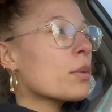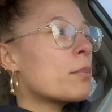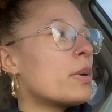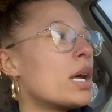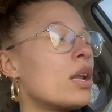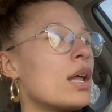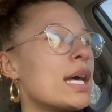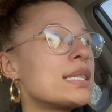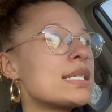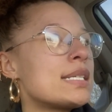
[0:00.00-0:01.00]
But
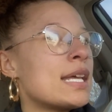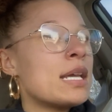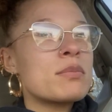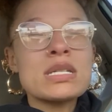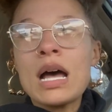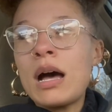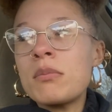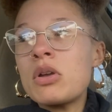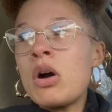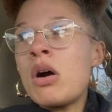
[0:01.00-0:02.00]
at the same
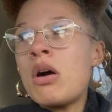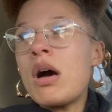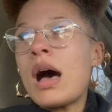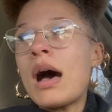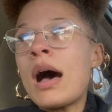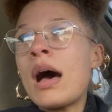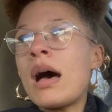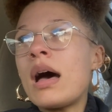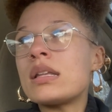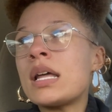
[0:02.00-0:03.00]
time, y'all,
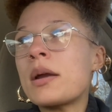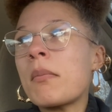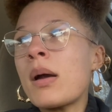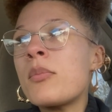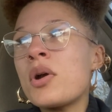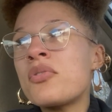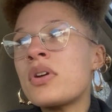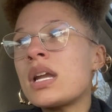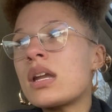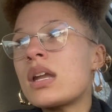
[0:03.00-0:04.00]
I like my
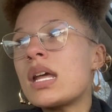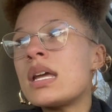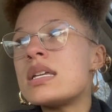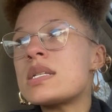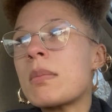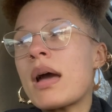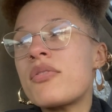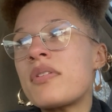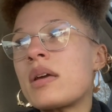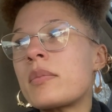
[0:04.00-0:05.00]
boyfriend is my
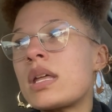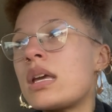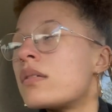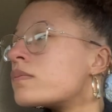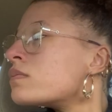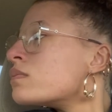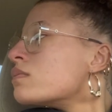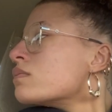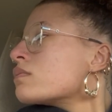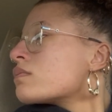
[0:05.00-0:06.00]
family.
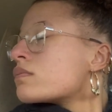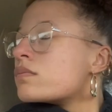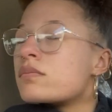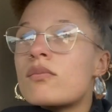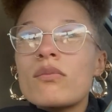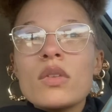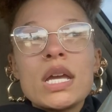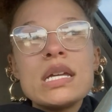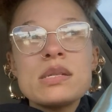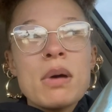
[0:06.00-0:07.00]

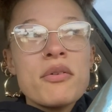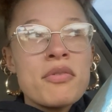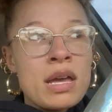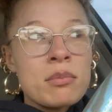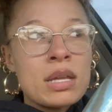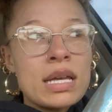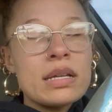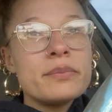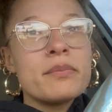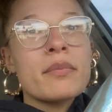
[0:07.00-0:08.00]
He's my
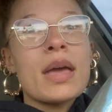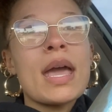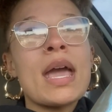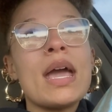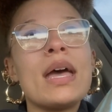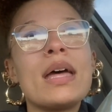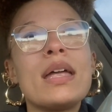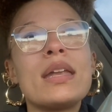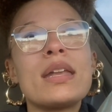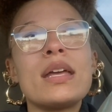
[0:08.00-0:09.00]
family
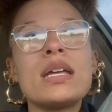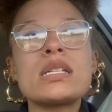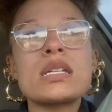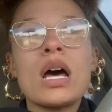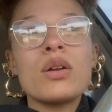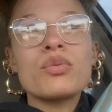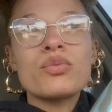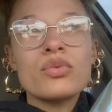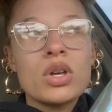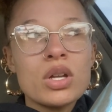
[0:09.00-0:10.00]
and it's not
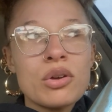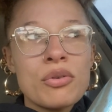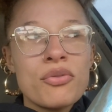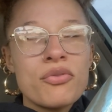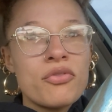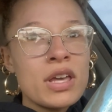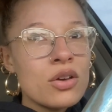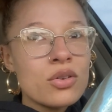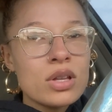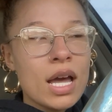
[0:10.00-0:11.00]
going to
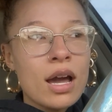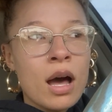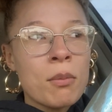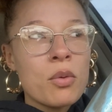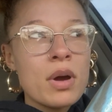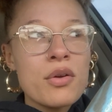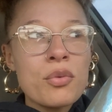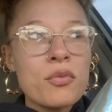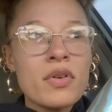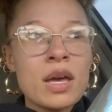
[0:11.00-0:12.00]
feel like I'm away
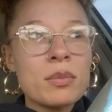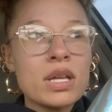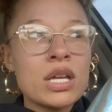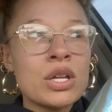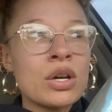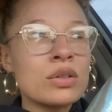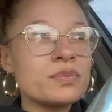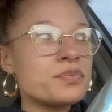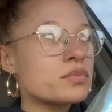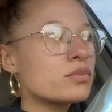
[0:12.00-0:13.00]
from family, you know?
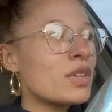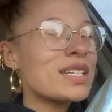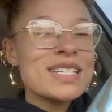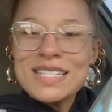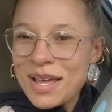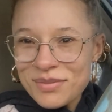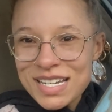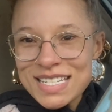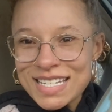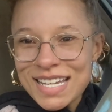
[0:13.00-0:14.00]
Like does that
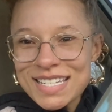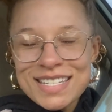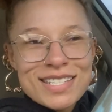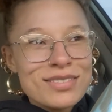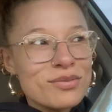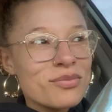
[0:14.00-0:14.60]
make sense?